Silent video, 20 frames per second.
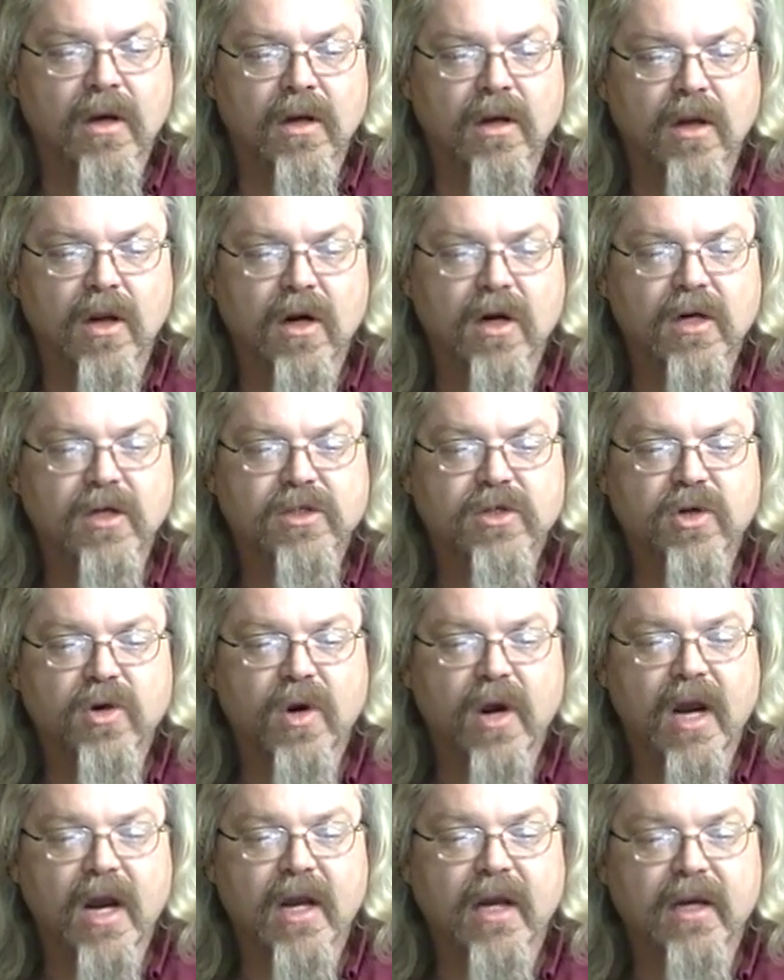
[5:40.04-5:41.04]
Large
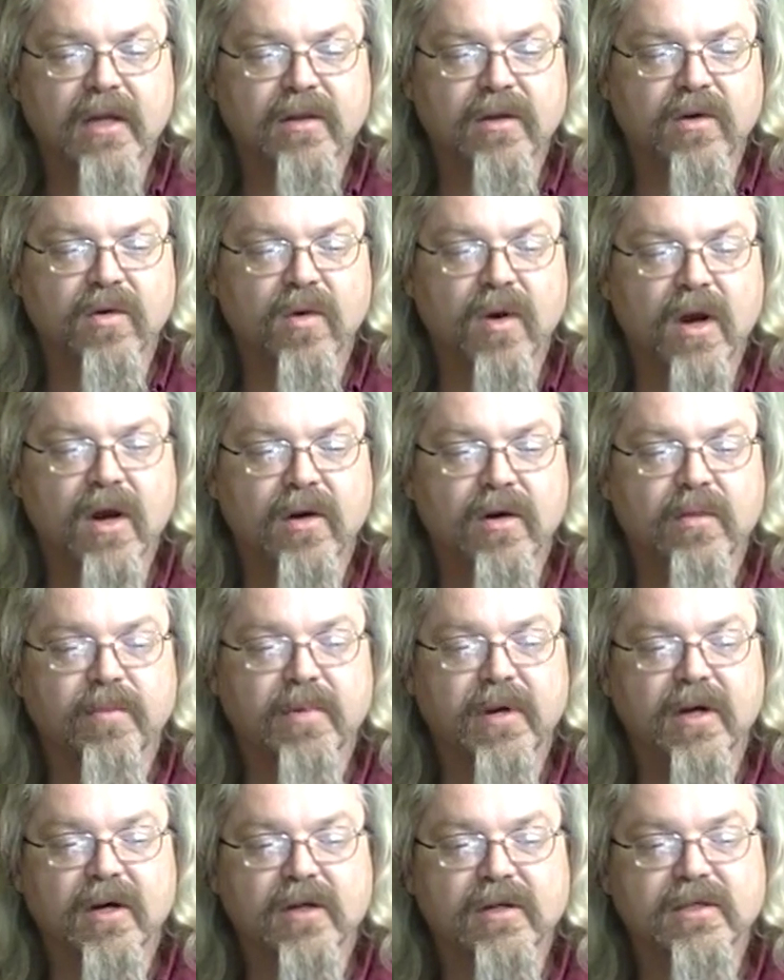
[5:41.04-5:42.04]
crack in the ground
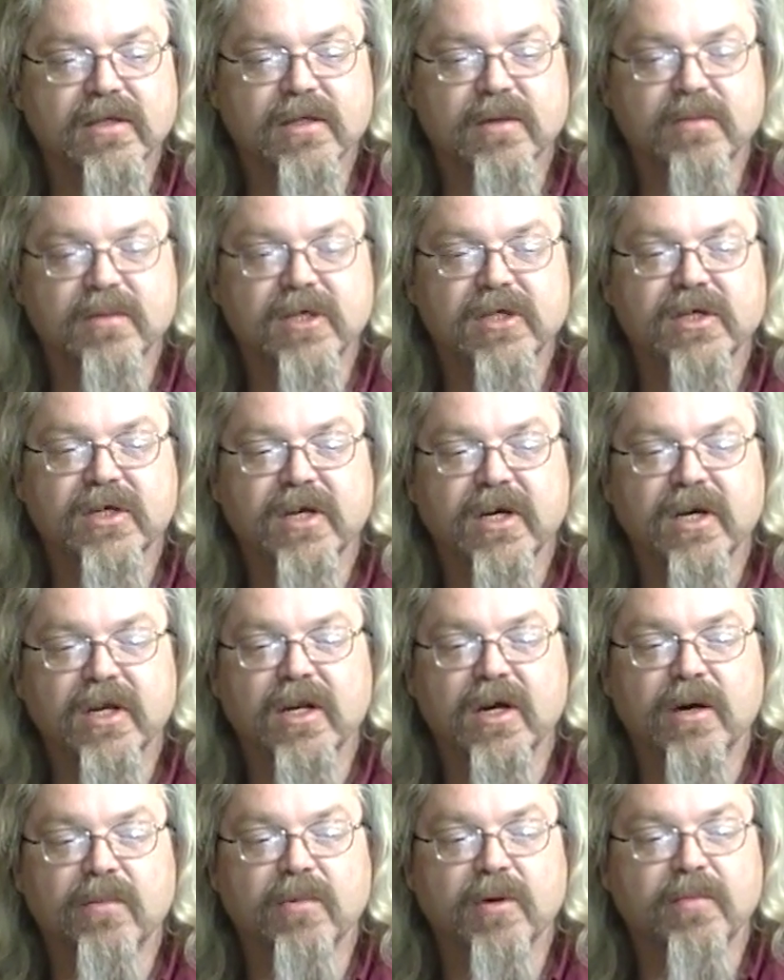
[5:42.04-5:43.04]
appears in Michigan
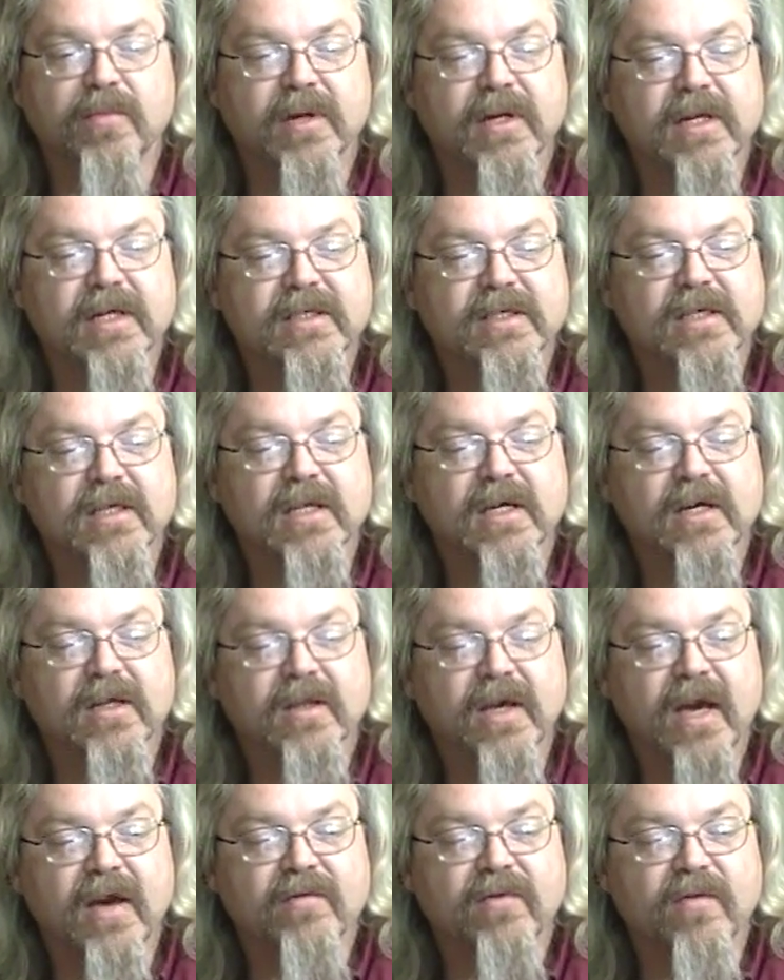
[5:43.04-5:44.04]
Upper Peninsula.
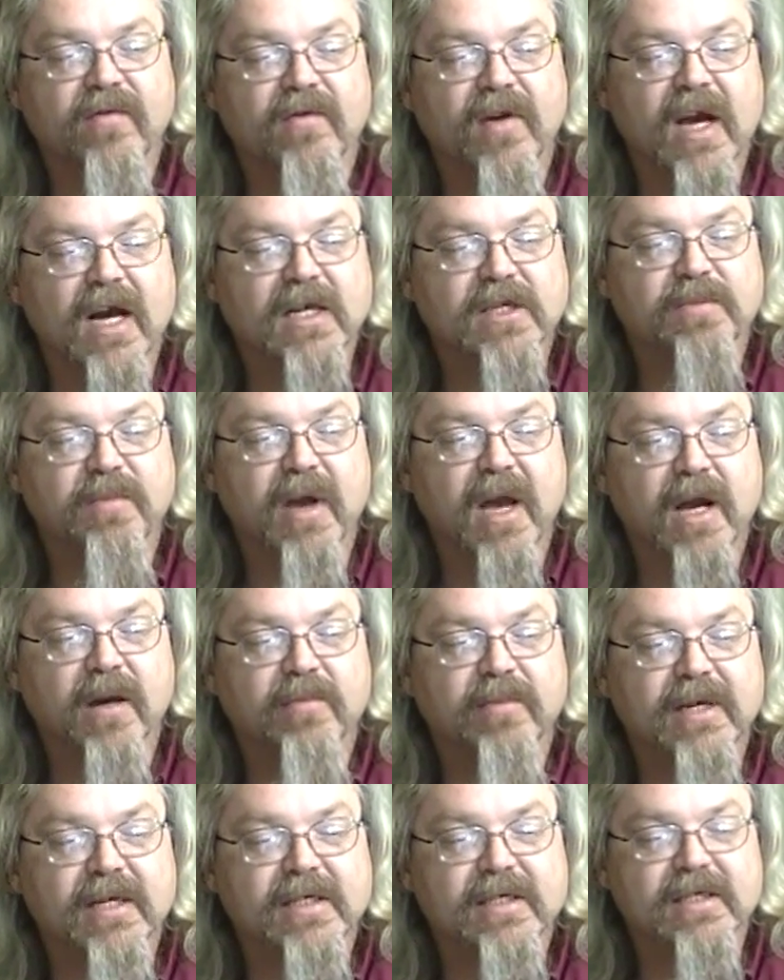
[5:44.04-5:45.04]
They have a flashback
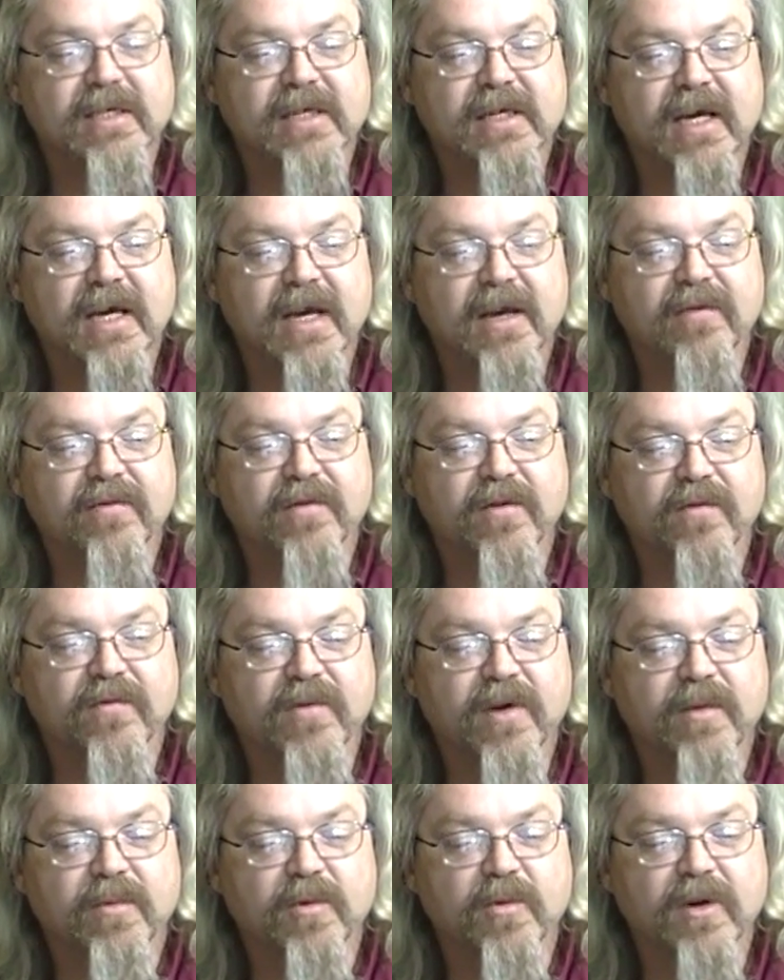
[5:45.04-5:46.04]
piece today from
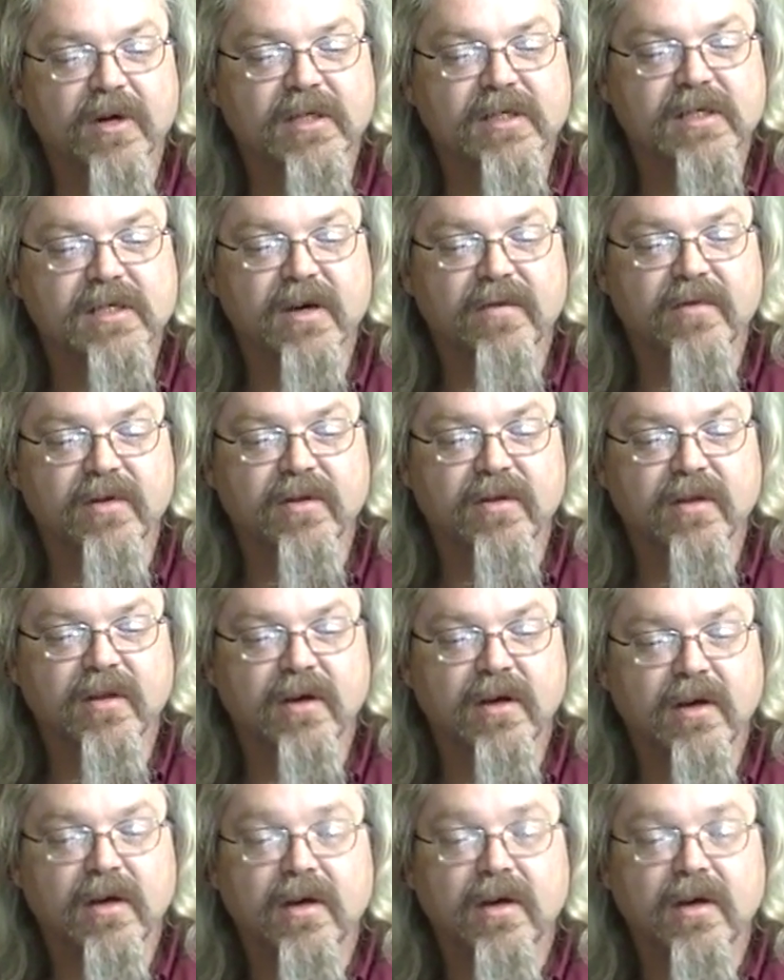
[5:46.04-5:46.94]
February 7th.